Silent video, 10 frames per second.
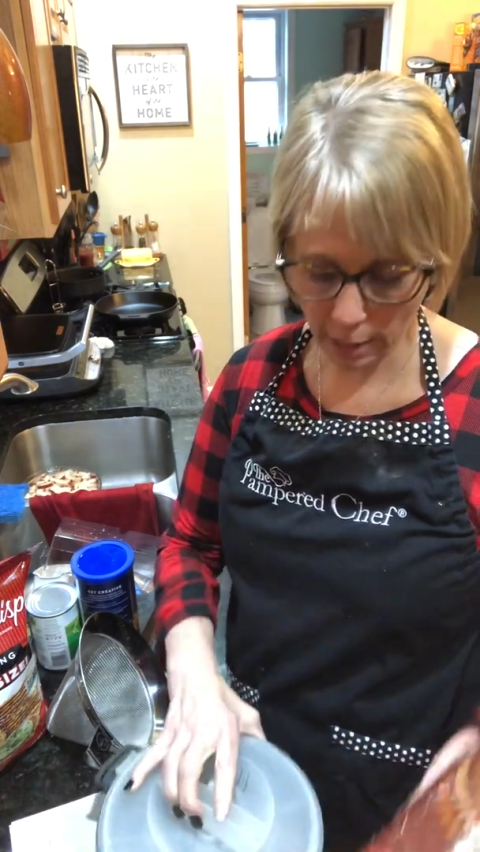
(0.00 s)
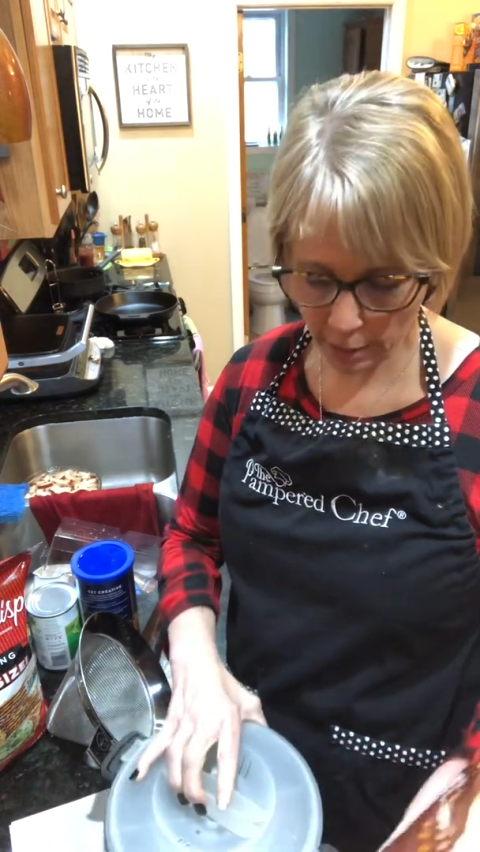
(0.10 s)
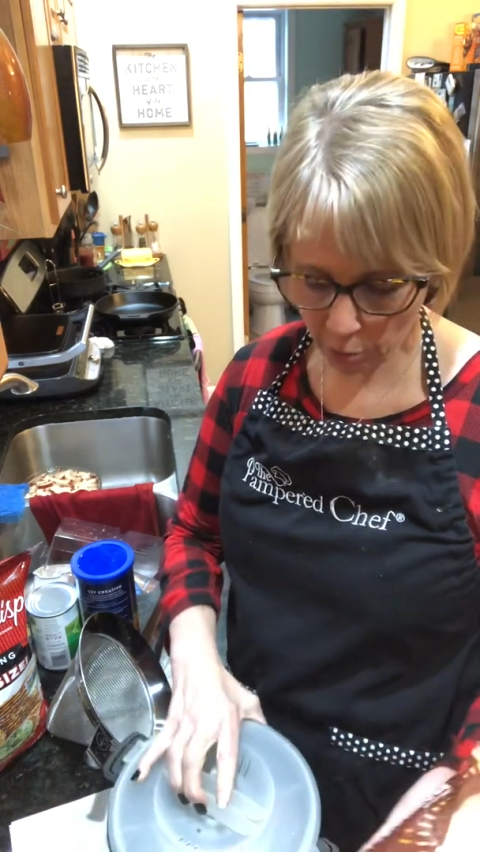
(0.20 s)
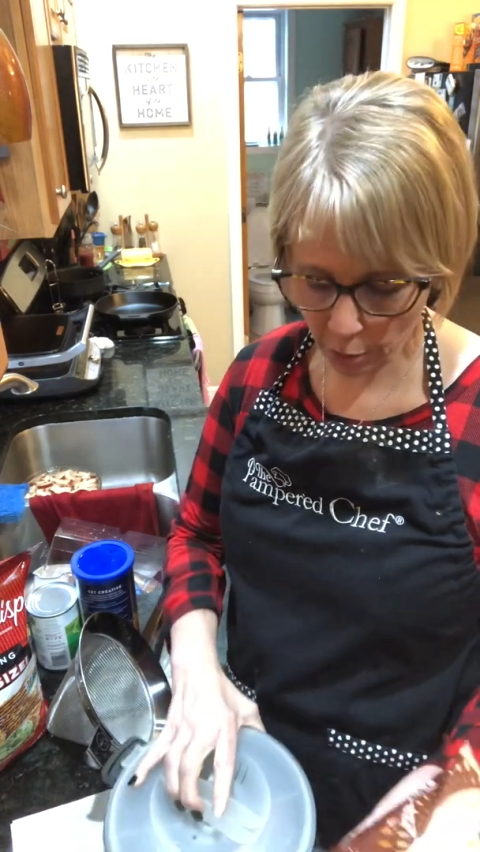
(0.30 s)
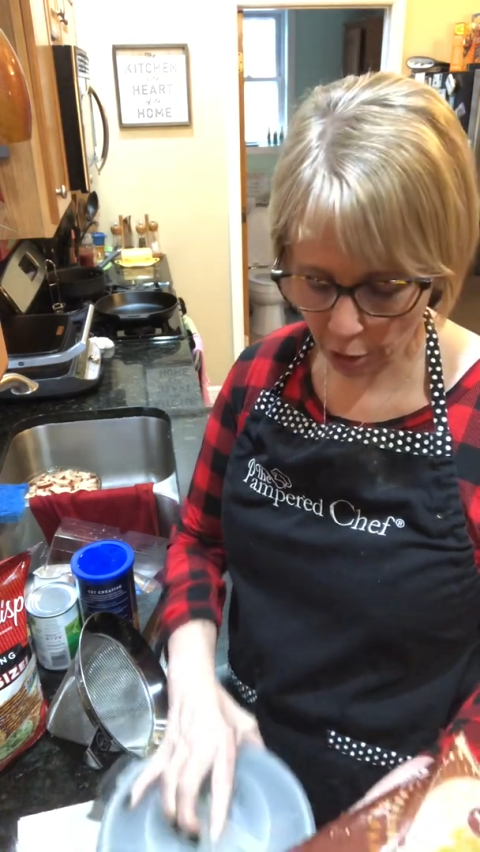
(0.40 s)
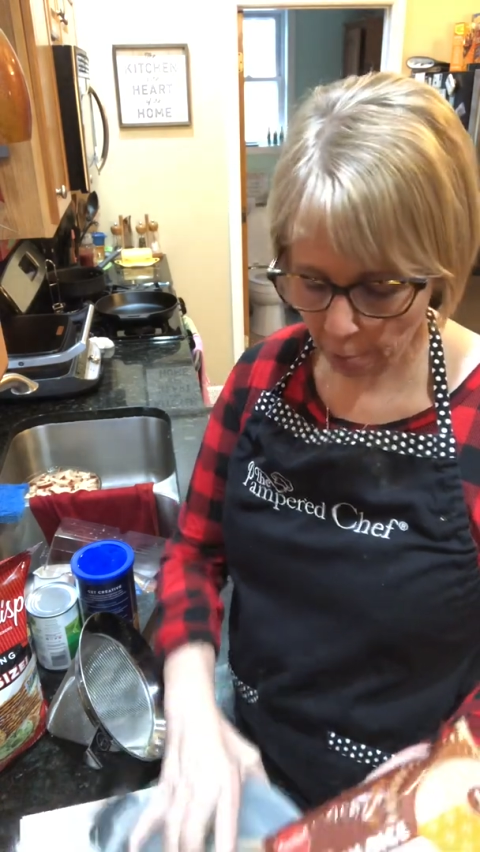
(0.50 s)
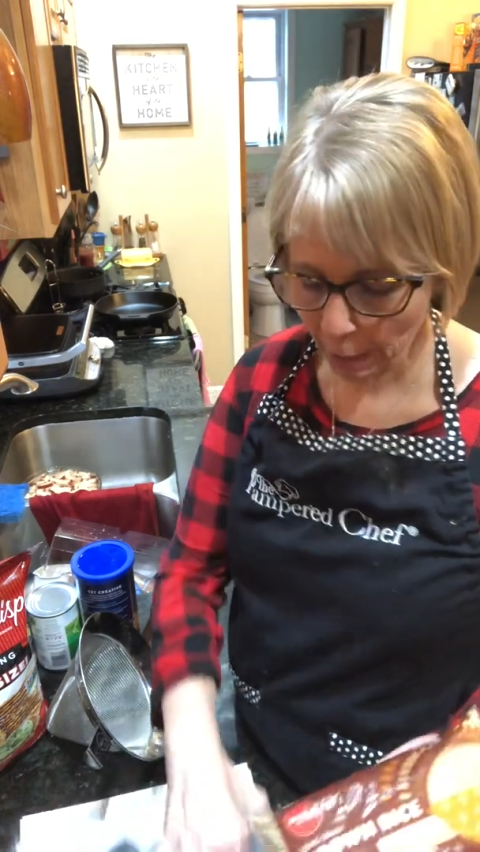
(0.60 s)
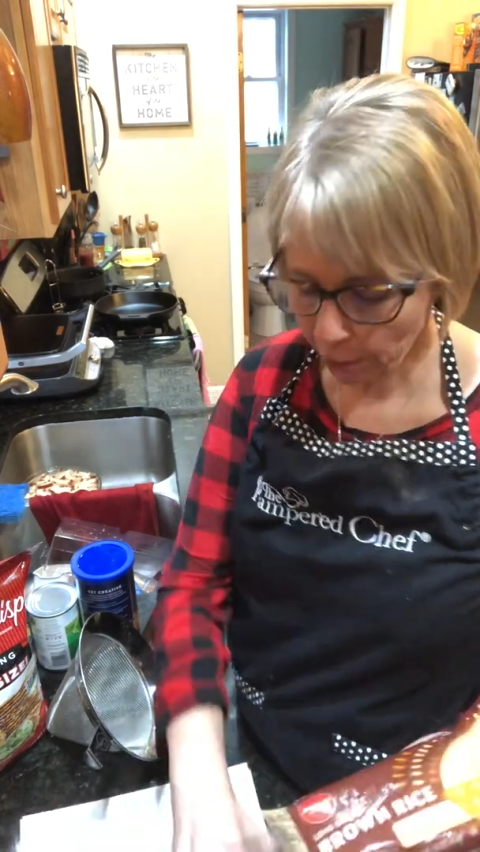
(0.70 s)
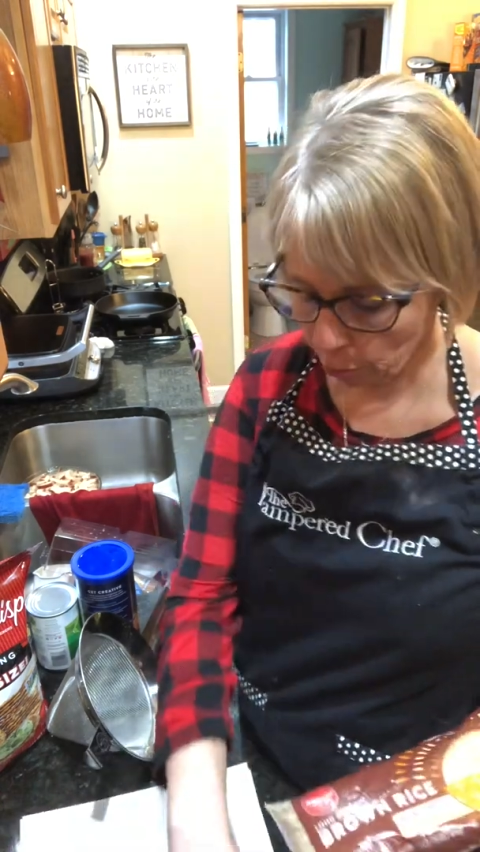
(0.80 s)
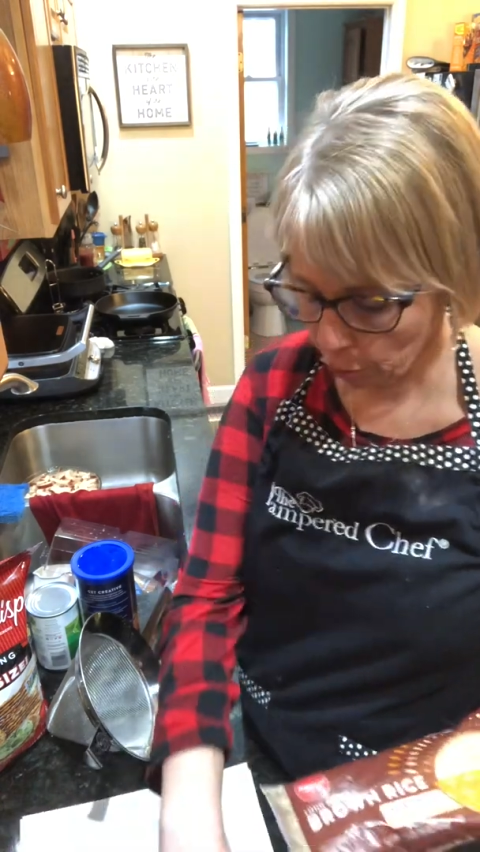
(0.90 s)
is with our
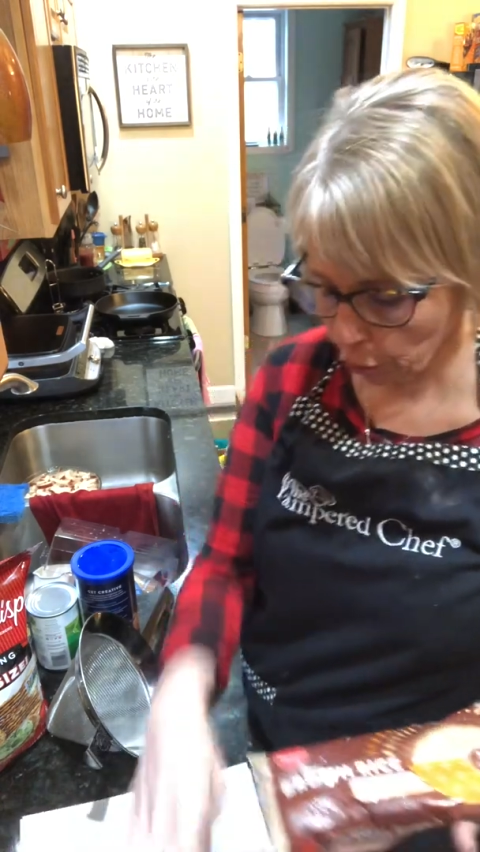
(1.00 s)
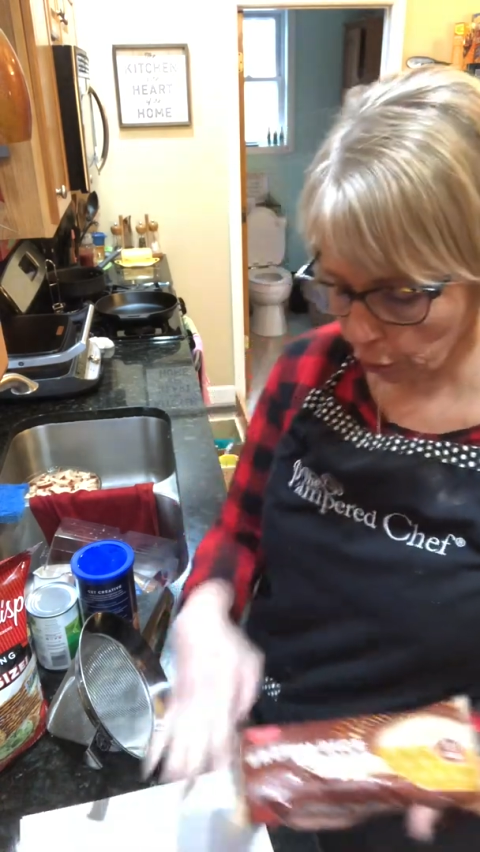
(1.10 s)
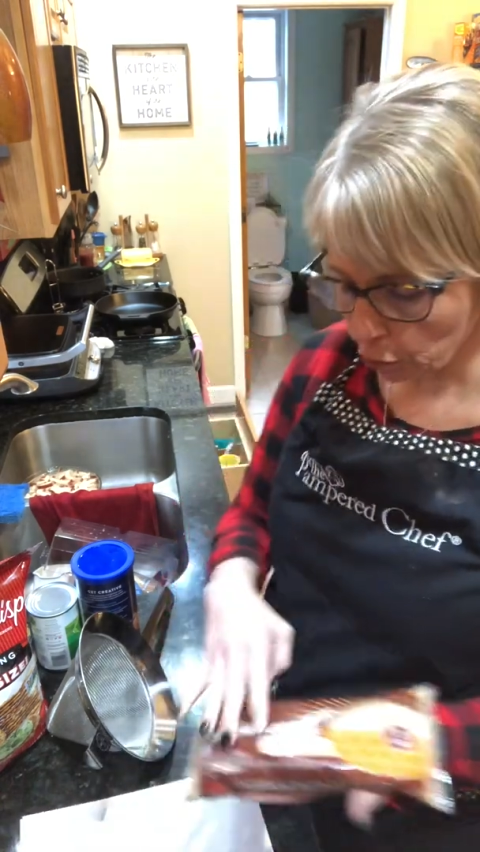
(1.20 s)
micro cooker.